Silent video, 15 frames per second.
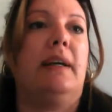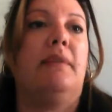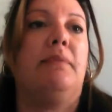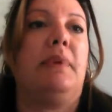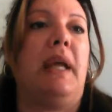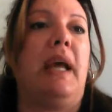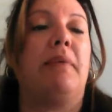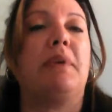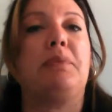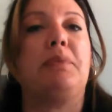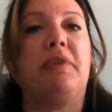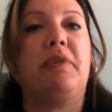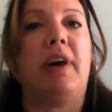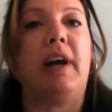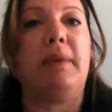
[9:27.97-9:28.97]
be able to
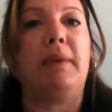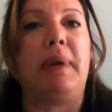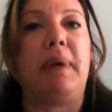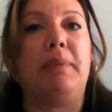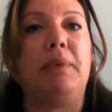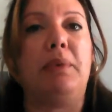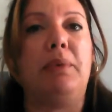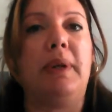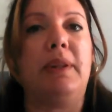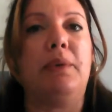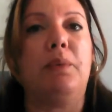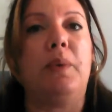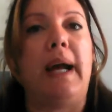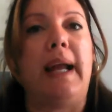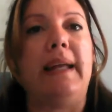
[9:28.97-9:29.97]
provide people with a
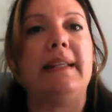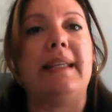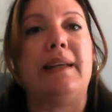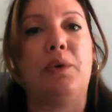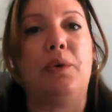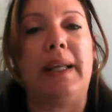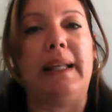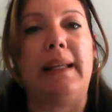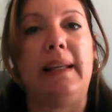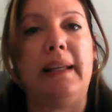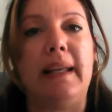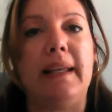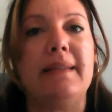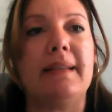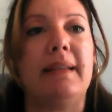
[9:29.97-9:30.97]
way to quickly and
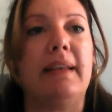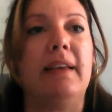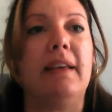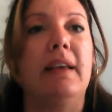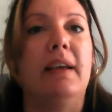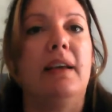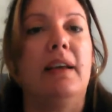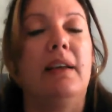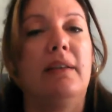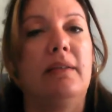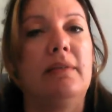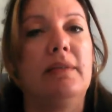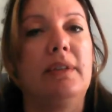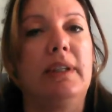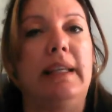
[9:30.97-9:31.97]
easily
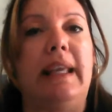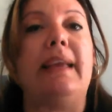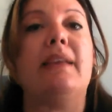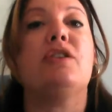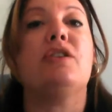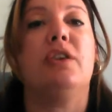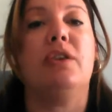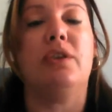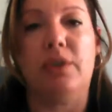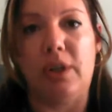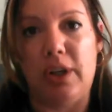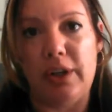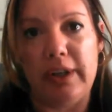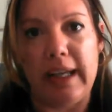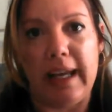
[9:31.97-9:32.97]
get to your
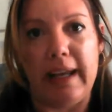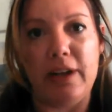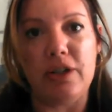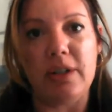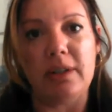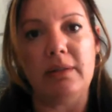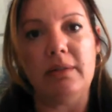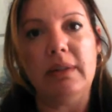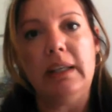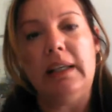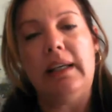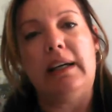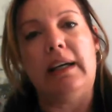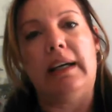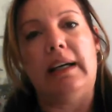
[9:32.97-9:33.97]
location.
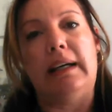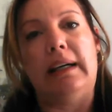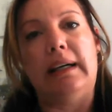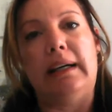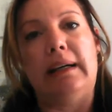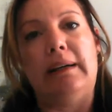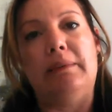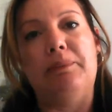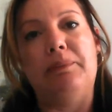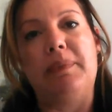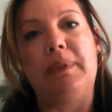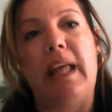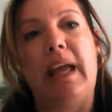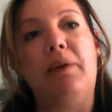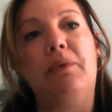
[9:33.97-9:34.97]

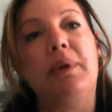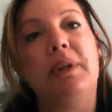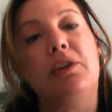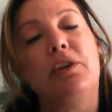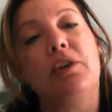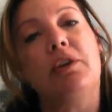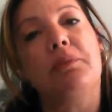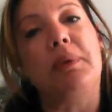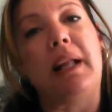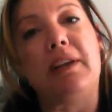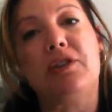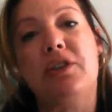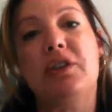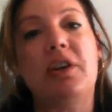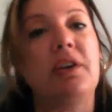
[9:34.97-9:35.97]
Now with Google
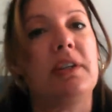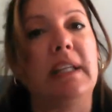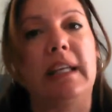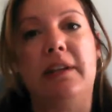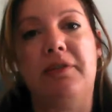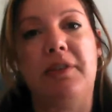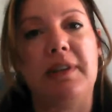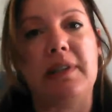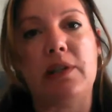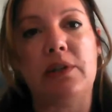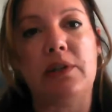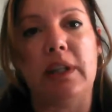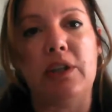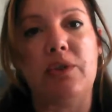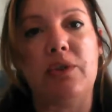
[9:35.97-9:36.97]
Plus, you don't need a
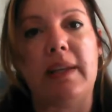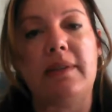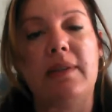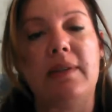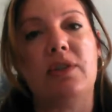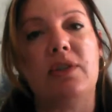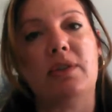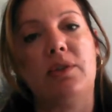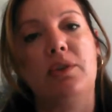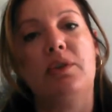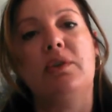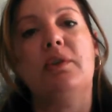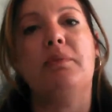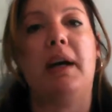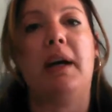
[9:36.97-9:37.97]
physical address. It's just
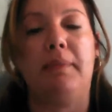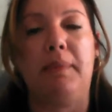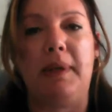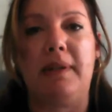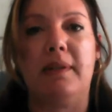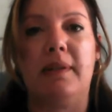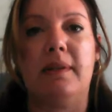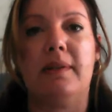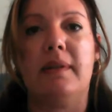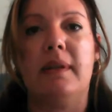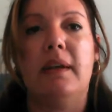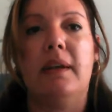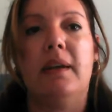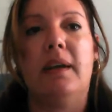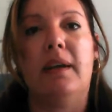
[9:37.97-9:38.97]
Google My Business.
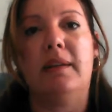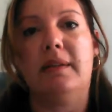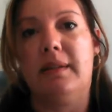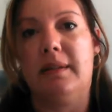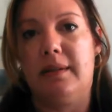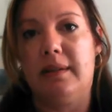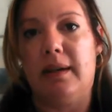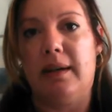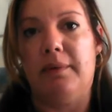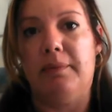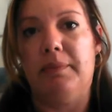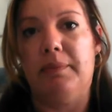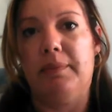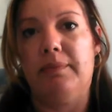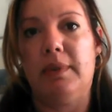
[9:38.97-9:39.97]
It's
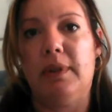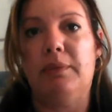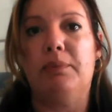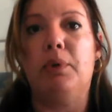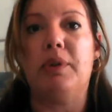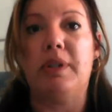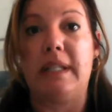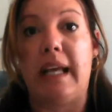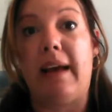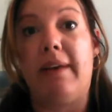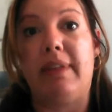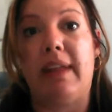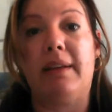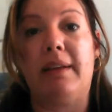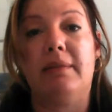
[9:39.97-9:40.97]
important to
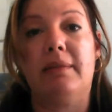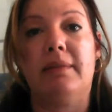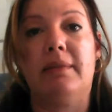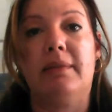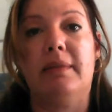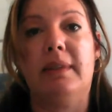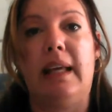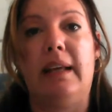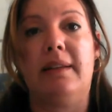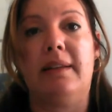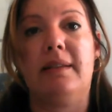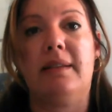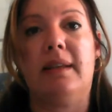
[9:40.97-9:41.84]
have that